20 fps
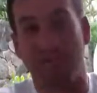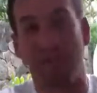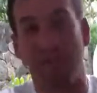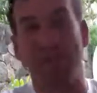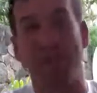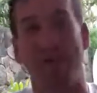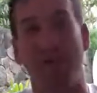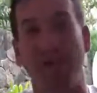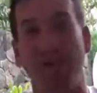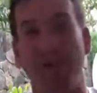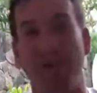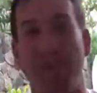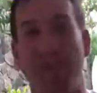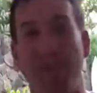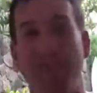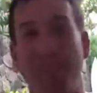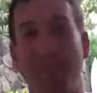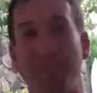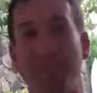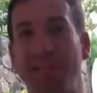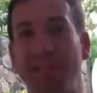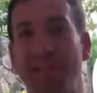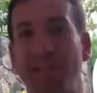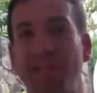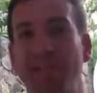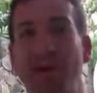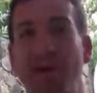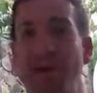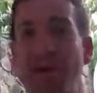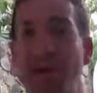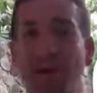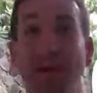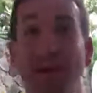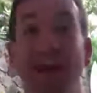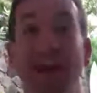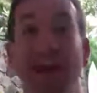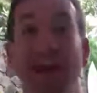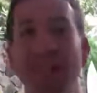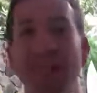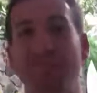for each one of us. I mean, it already
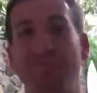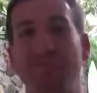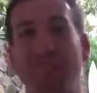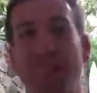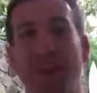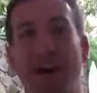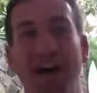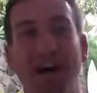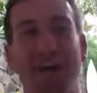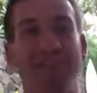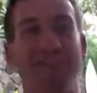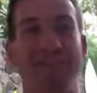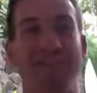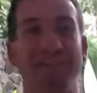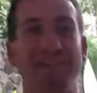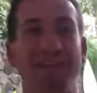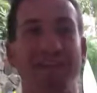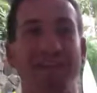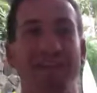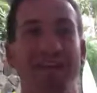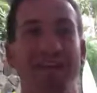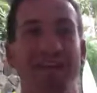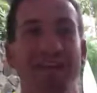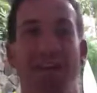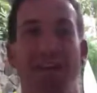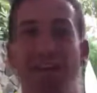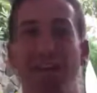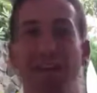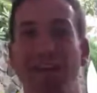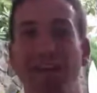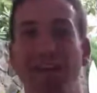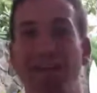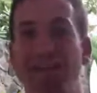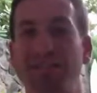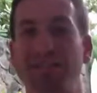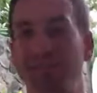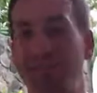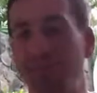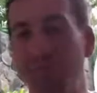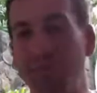has for a lot of us that are getting some